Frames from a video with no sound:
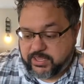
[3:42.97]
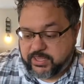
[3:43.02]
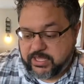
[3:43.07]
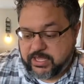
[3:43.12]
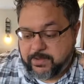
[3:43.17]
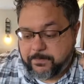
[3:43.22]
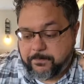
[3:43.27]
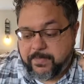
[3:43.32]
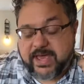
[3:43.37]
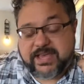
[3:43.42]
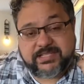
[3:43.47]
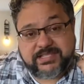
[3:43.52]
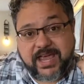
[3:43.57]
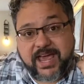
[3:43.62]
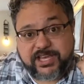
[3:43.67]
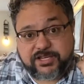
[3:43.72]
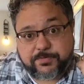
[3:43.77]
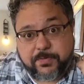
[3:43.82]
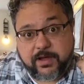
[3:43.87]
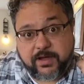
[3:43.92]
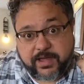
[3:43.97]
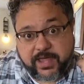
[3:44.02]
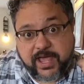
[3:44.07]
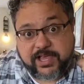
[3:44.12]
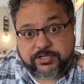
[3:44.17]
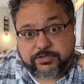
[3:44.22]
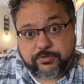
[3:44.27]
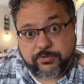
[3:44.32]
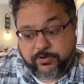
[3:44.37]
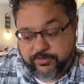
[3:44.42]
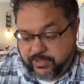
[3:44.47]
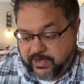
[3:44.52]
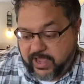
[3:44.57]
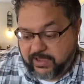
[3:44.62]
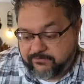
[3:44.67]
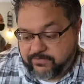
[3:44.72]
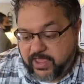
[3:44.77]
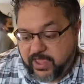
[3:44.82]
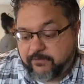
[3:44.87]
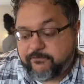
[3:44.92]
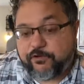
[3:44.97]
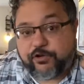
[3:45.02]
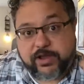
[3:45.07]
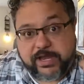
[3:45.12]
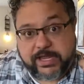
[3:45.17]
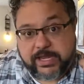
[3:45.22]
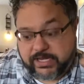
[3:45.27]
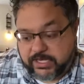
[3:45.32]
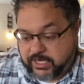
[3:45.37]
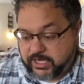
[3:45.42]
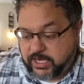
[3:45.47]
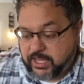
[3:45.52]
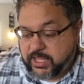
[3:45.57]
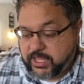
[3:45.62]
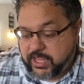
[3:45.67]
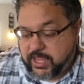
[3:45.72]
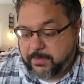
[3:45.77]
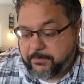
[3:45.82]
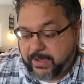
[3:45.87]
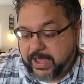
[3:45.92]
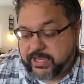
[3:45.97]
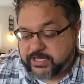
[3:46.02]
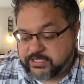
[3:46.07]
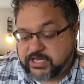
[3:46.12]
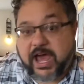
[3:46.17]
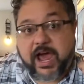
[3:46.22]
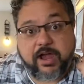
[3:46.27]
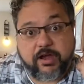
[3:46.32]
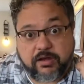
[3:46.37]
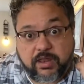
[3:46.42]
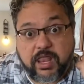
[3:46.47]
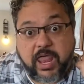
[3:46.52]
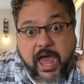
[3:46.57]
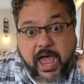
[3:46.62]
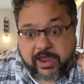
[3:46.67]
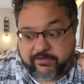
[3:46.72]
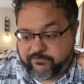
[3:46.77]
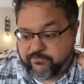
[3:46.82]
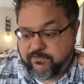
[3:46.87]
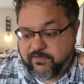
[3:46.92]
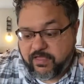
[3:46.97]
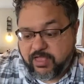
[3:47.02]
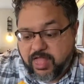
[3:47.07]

the best hash brown casserole that I've ever eaten in my entire life.